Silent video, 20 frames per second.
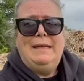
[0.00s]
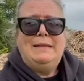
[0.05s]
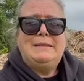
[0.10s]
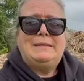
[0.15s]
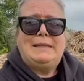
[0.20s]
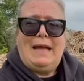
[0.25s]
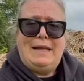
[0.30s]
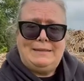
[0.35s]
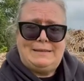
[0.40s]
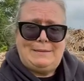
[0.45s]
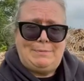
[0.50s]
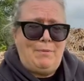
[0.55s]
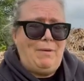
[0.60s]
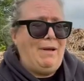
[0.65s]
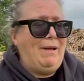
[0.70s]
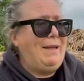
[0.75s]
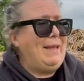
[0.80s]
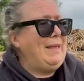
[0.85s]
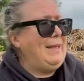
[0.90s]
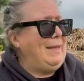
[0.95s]
Yeah. That's
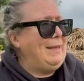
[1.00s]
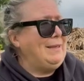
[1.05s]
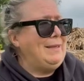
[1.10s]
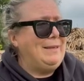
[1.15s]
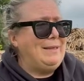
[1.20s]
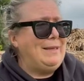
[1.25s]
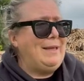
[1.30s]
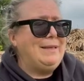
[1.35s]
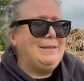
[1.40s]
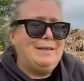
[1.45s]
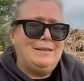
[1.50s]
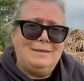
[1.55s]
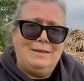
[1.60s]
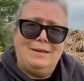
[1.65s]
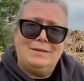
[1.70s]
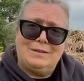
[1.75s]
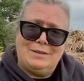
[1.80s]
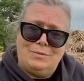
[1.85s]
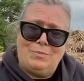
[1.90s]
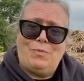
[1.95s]
why in, a, in
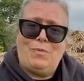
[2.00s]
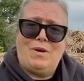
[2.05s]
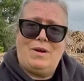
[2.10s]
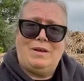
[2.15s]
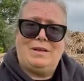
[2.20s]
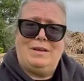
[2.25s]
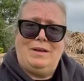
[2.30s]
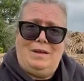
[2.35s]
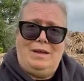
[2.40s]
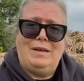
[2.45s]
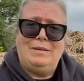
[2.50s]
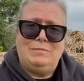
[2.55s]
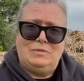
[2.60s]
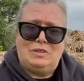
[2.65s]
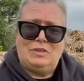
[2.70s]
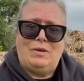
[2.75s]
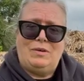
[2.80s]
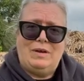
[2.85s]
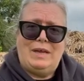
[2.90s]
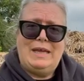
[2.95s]
another work I'm
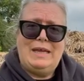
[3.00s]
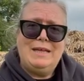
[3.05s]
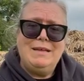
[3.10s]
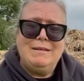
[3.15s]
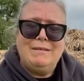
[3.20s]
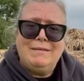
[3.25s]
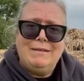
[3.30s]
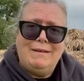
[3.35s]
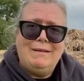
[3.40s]
doing,